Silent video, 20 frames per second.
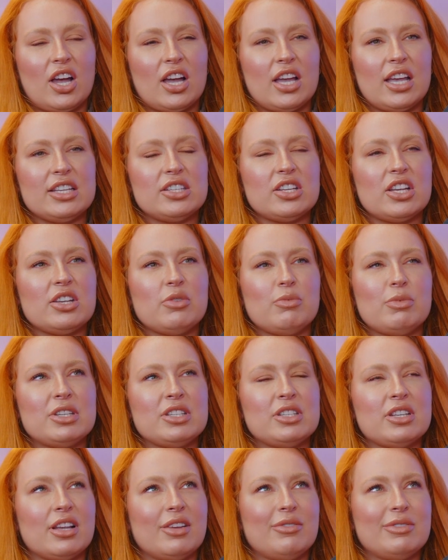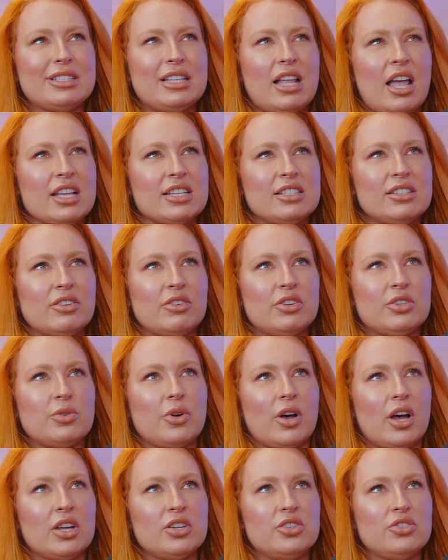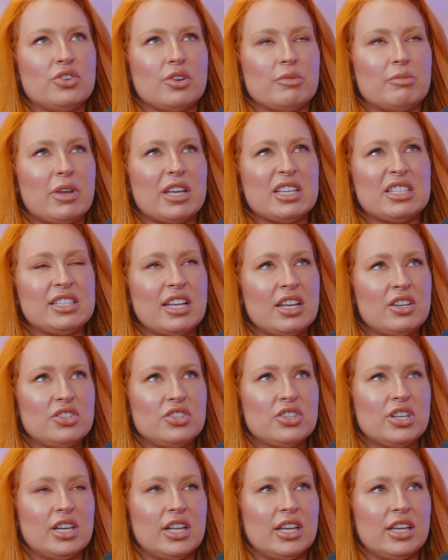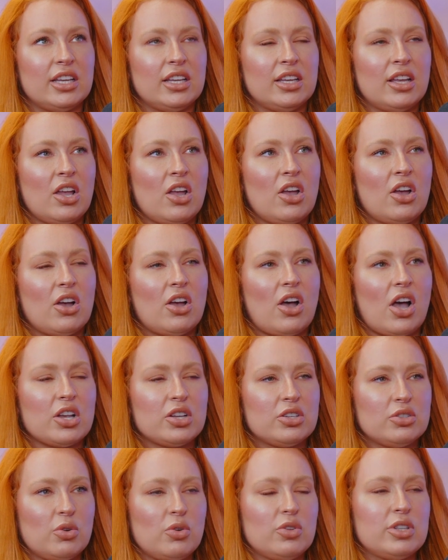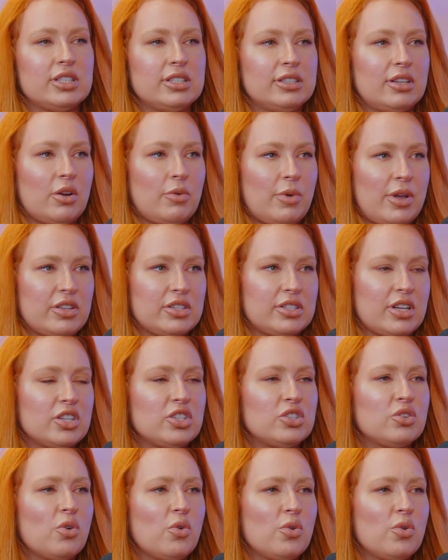It was like 0 to 100, but essentially I saw this girl went inside.